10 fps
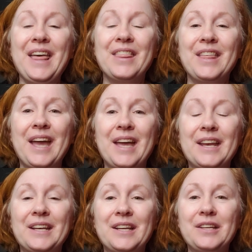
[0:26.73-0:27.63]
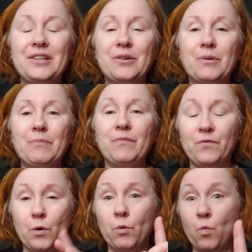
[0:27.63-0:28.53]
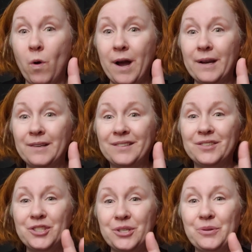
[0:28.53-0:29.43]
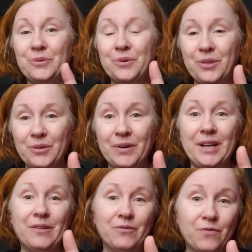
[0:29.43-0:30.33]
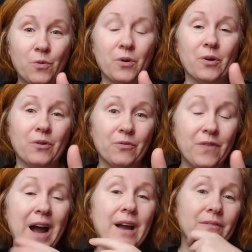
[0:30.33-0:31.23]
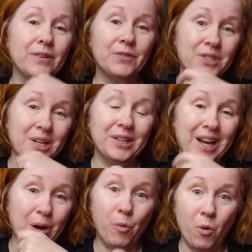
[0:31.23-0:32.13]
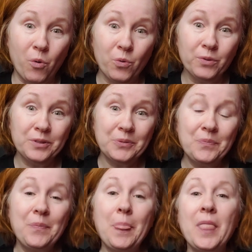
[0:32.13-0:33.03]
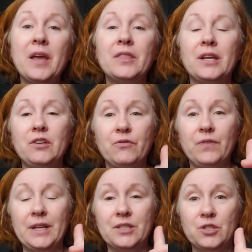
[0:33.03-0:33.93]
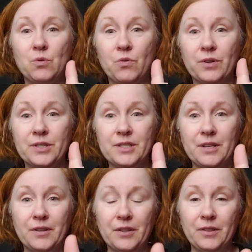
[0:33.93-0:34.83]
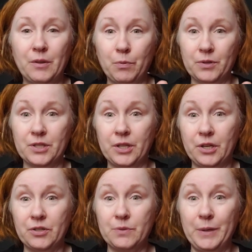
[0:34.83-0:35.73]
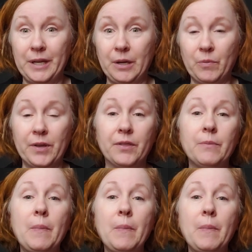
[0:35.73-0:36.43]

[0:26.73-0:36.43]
Then you're for 1, 2, 3, 4, or 5, if you're telling how old, then you face towards the person that you're speaking with.